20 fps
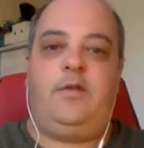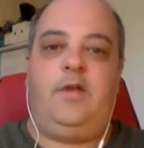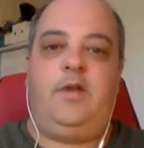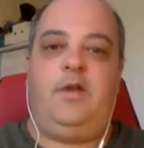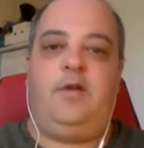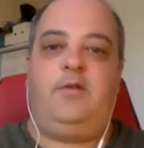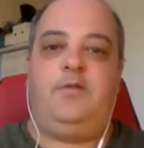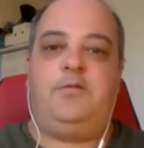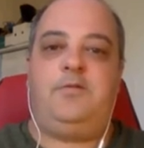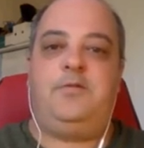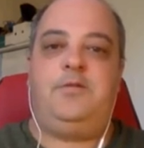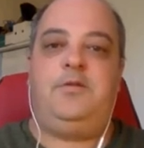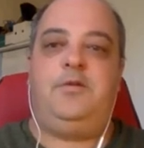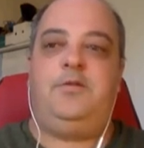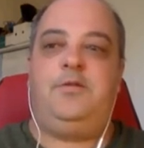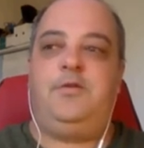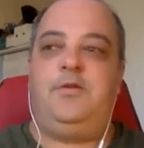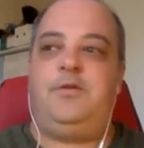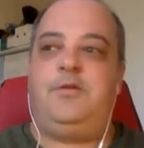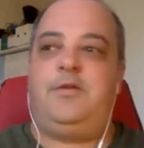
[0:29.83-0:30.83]
Now, you'll
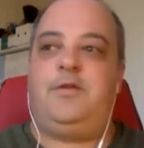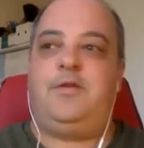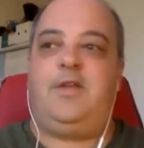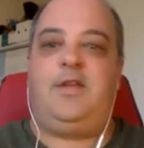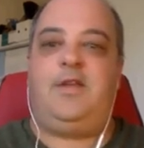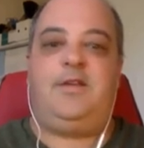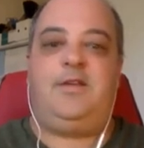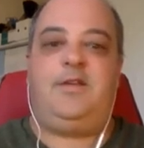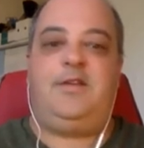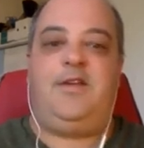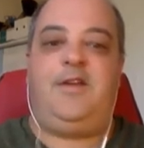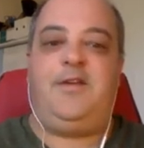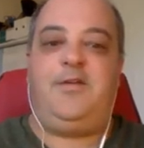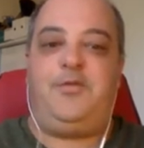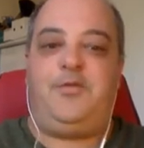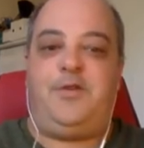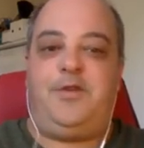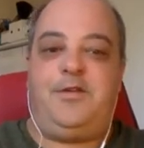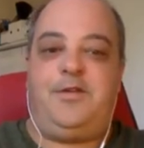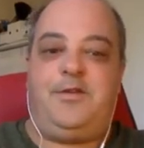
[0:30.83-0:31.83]
notice that today
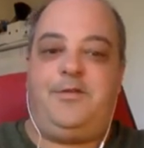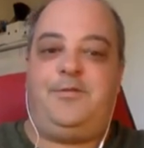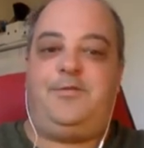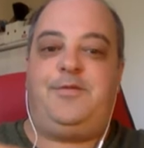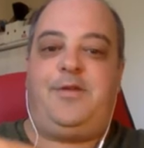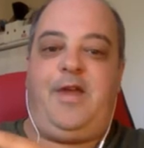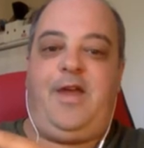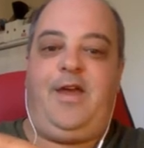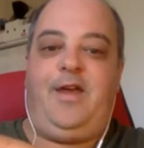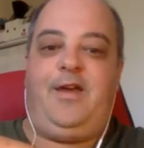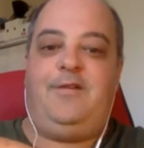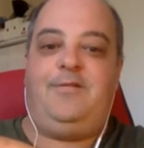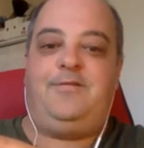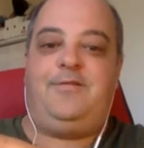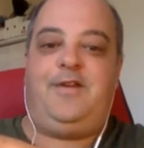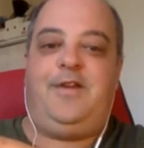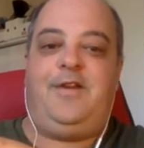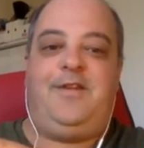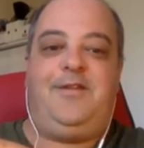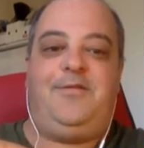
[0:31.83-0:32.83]
we don't have
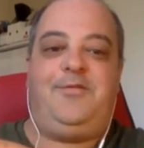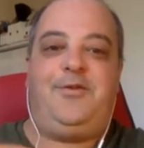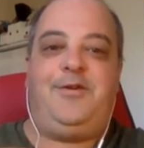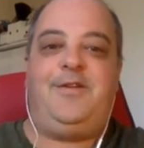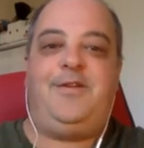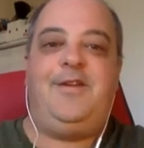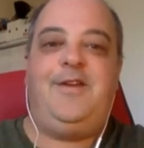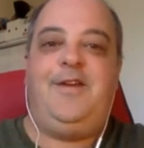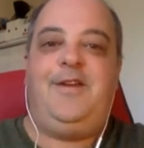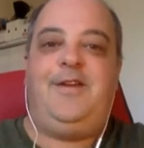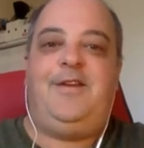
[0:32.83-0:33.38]
anyone